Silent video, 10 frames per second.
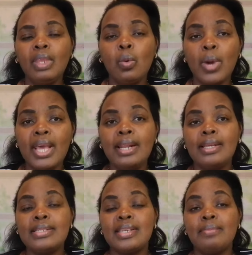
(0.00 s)
Well,
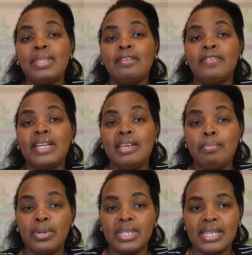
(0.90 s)
something very
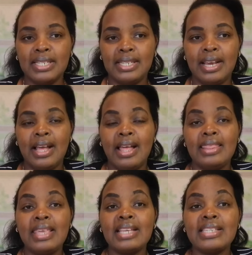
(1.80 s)
important here.
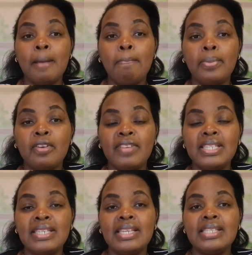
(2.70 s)
There are some
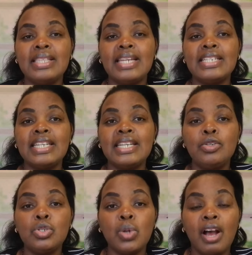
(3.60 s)
provinces that need
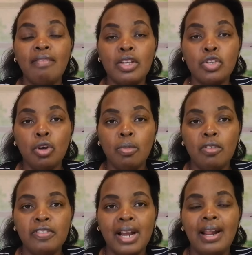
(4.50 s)
you to have a job
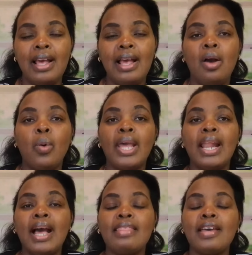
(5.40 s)
offer, while
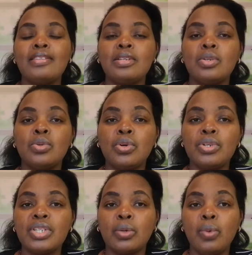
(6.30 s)
others do
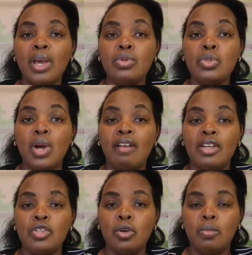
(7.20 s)
not require you to have
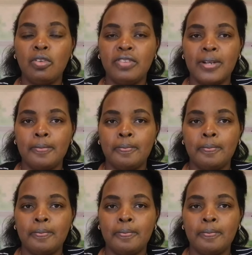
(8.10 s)
a job offer.